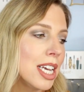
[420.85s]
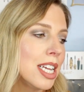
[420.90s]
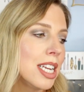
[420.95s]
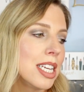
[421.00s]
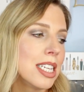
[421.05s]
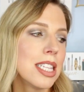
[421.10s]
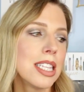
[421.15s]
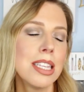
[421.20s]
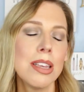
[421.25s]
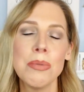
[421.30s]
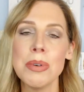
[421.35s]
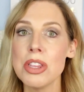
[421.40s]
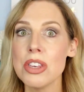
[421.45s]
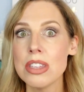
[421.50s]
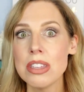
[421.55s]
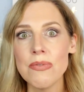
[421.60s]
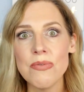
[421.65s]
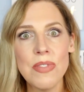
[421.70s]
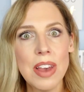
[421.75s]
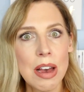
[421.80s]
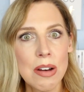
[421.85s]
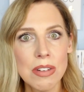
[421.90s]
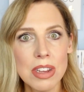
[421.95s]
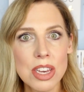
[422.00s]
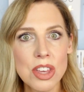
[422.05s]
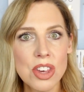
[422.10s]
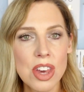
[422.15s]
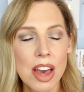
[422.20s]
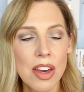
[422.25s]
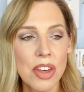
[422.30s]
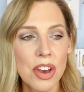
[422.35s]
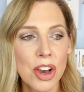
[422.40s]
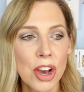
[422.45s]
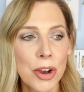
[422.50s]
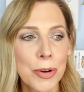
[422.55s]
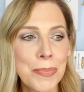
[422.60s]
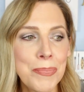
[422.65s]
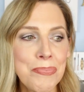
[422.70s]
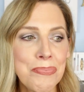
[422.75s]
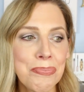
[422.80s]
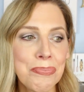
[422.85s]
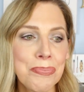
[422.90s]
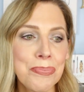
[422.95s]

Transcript: it, and so we just found each other.